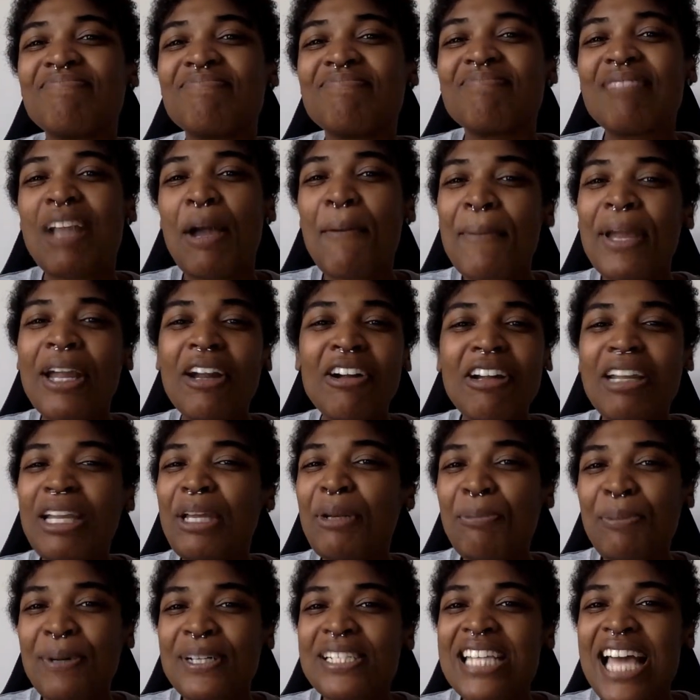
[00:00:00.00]
American
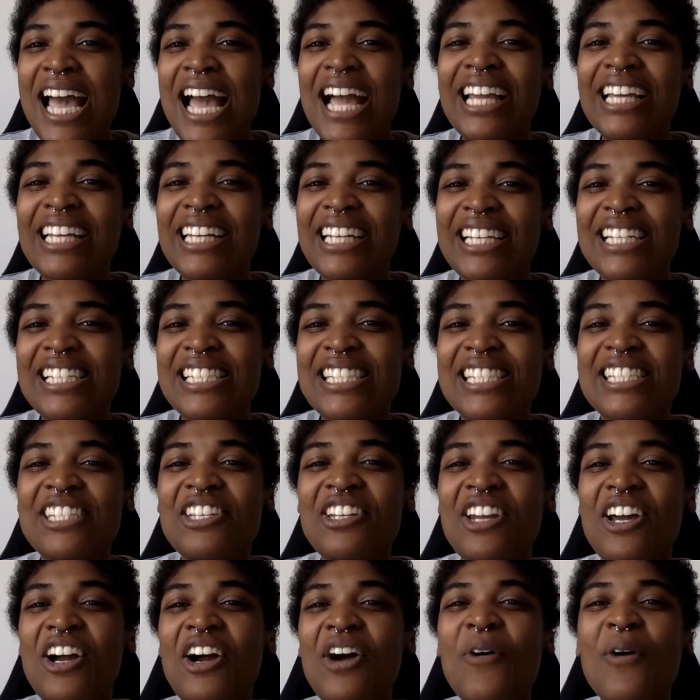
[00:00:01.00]
protagonists, you
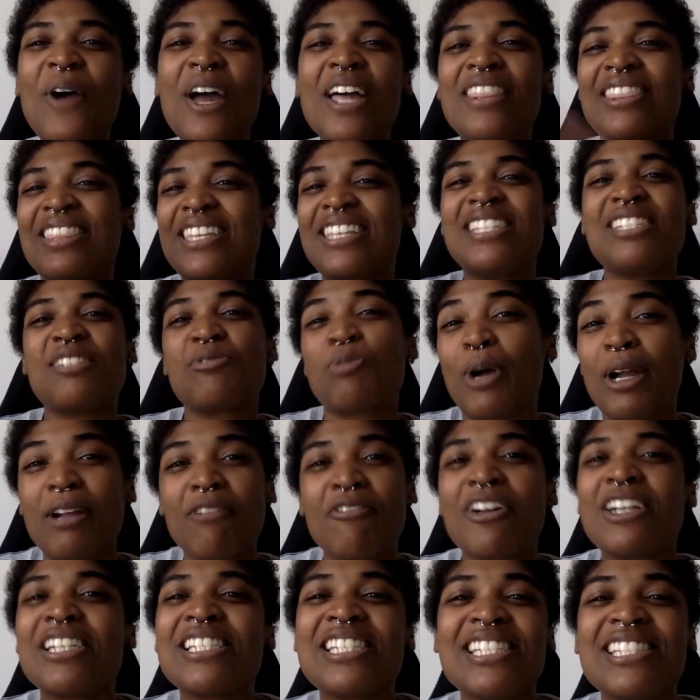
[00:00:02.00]
know, and these white
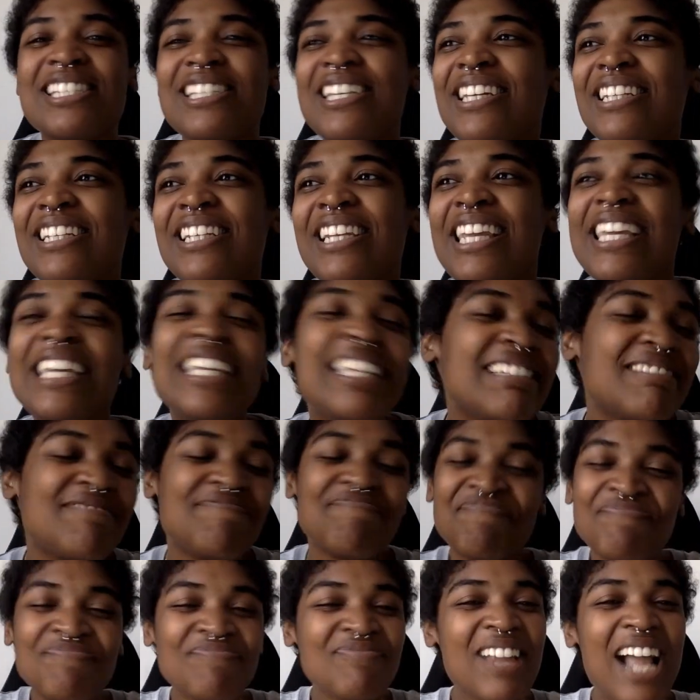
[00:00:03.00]
racists getting eaten.
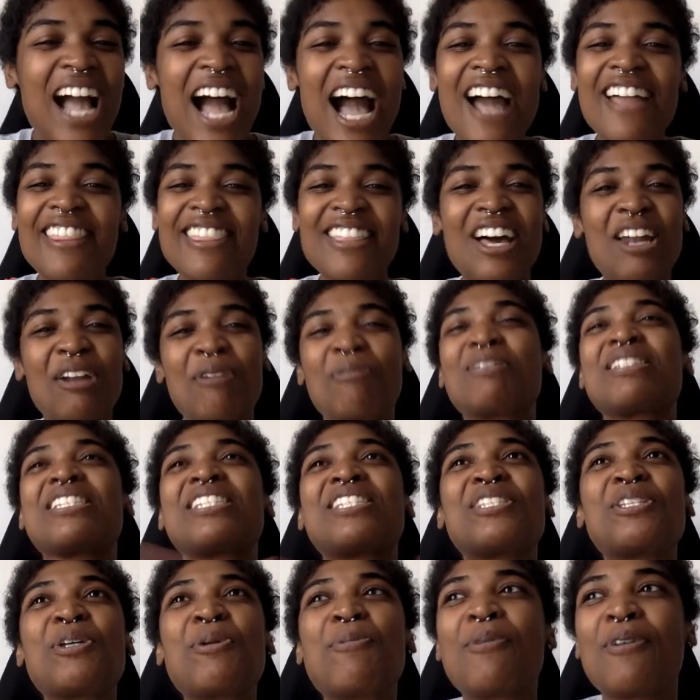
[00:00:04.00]
I thought it was
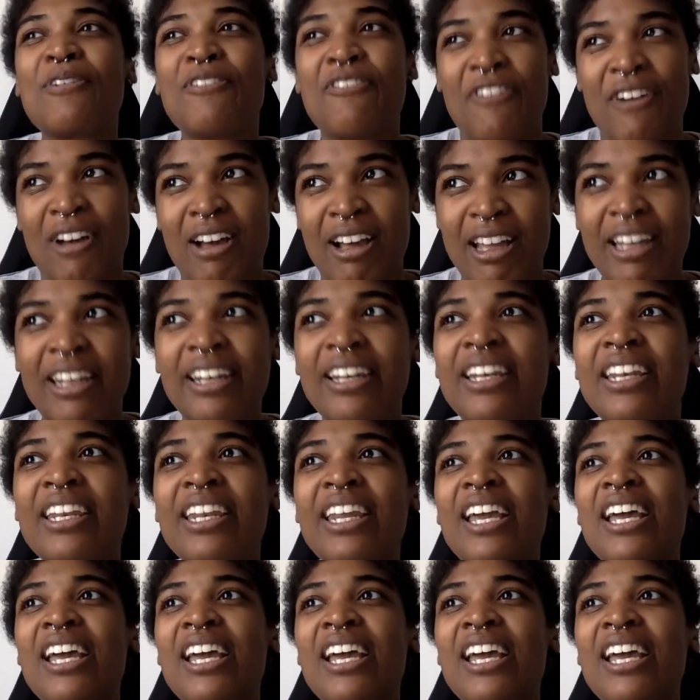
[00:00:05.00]
super fun.